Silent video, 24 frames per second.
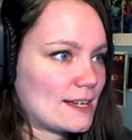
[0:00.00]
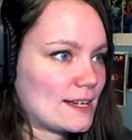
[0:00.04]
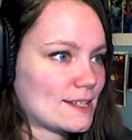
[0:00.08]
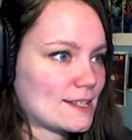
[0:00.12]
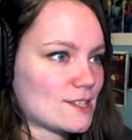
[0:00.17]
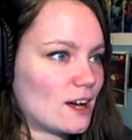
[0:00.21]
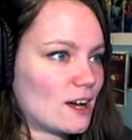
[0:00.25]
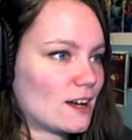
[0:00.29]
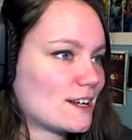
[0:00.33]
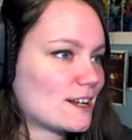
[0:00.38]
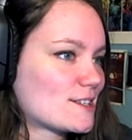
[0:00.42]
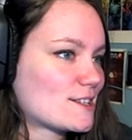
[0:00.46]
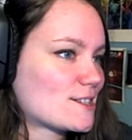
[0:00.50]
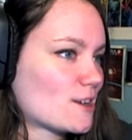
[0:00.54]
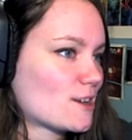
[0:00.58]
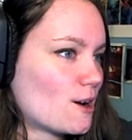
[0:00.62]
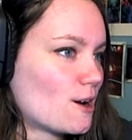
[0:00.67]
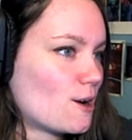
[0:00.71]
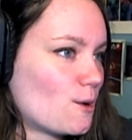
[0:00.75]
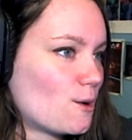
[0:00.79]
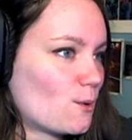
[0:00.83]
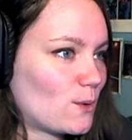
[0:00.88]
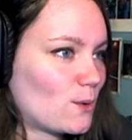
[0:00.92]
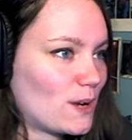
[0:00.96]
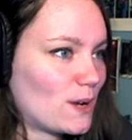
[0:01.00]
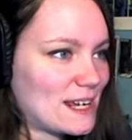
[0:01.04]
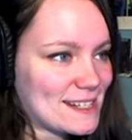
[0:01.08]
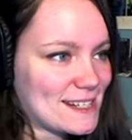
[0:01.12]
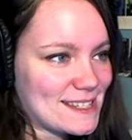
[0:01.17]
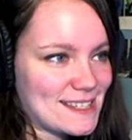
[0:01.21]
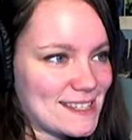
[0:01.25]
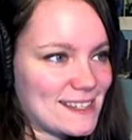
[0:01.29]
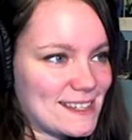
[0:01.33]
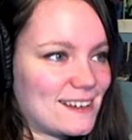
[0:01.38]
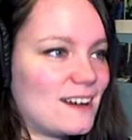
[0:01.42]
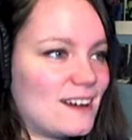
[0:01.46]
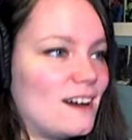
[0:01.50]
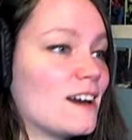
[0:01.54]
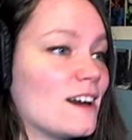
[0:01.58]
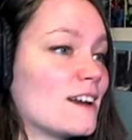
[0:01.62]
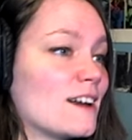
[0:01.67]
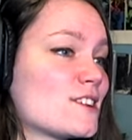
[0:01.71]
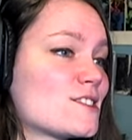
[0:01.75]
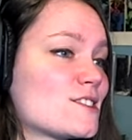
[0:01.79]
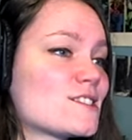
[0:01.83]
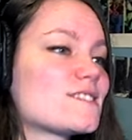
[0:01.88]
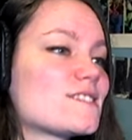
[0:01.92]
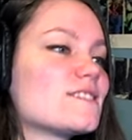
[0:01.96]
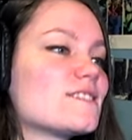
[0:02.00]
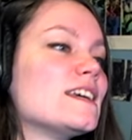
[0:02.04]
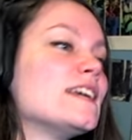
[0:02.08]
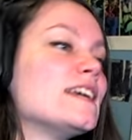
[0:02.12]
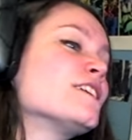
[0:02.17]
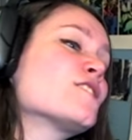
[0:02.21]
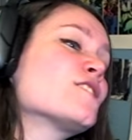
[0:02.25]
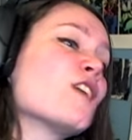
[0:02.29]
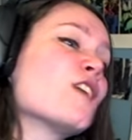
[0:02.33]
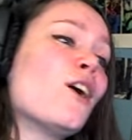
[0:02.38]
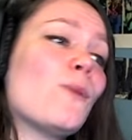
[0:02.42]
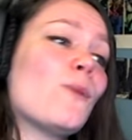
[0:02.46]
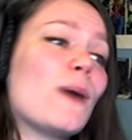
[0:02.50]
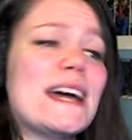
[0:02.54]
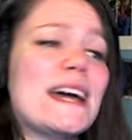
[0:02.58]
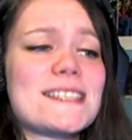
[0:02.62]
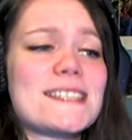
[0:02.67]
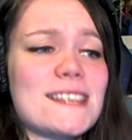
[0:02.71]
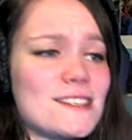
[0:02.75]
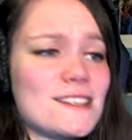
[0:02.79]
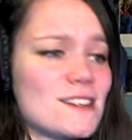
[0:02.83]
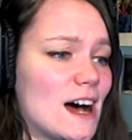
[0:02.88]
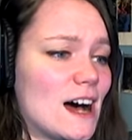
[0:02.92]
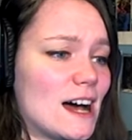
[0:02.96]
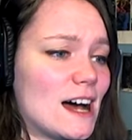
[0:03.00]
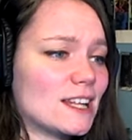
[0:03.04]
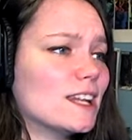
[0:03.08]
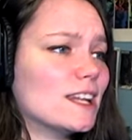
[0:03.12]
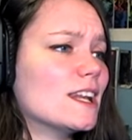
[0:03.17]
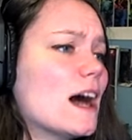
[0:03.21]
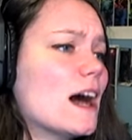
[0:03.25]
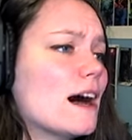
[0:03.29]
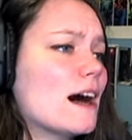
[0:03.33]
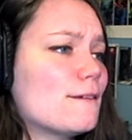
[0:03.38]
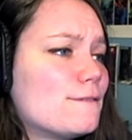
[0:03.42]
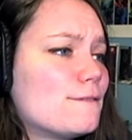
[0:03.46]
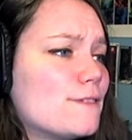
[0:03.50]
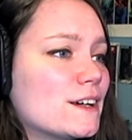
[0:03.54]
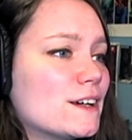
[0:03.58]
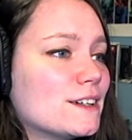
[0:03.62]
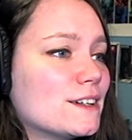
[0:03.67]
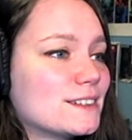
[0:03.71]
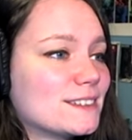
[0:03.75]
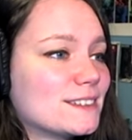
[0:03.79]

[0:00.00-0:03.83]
It's on its own, it's on its, in its own ways, and not love.